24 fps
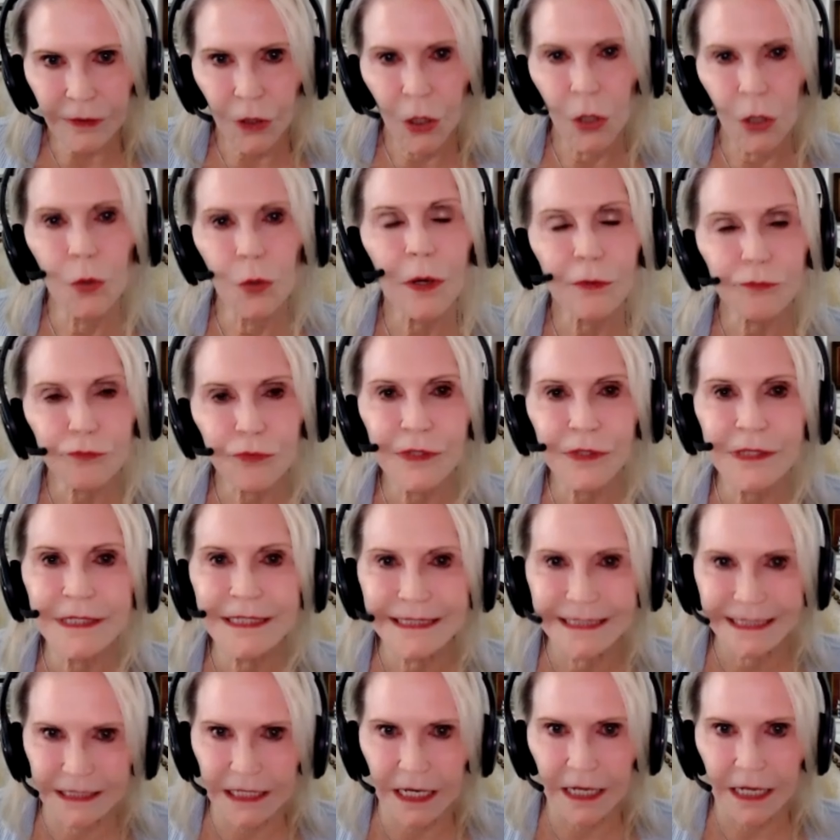who are really
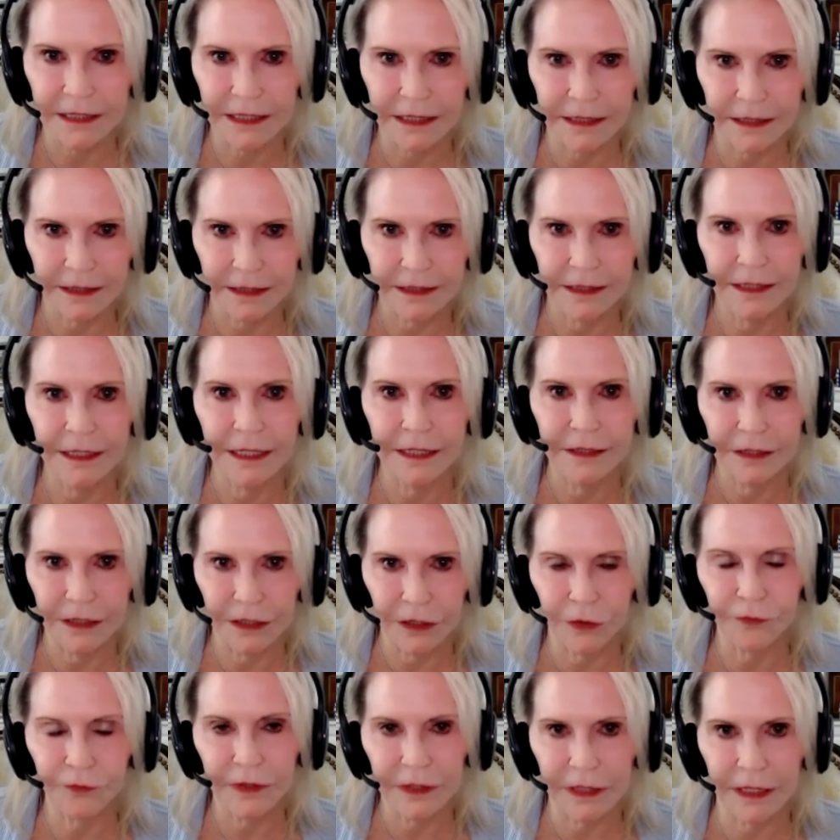stuck in their
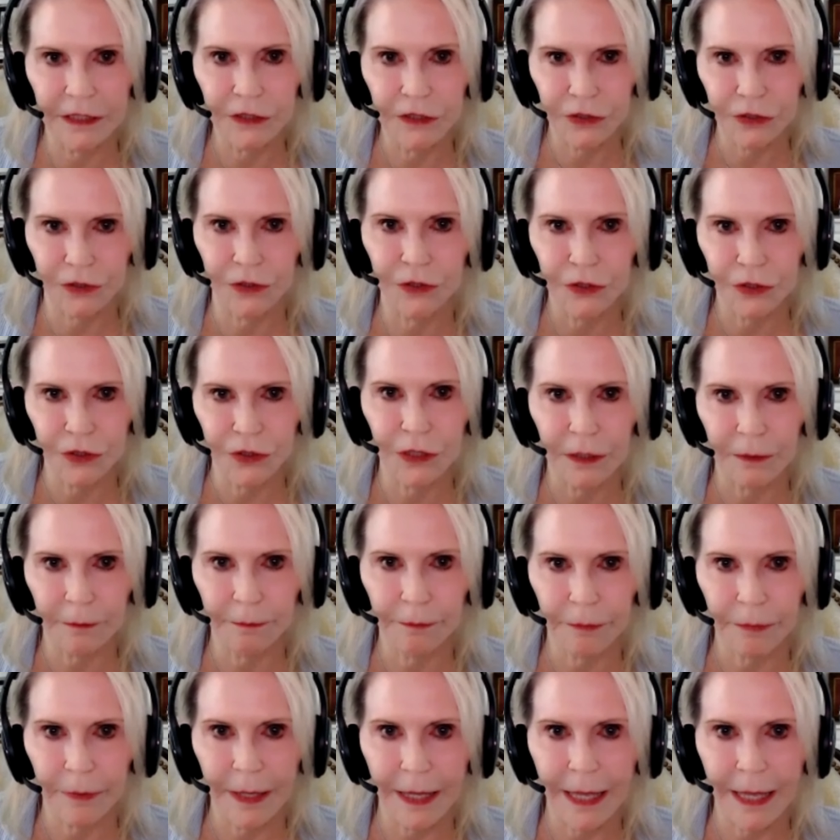relationship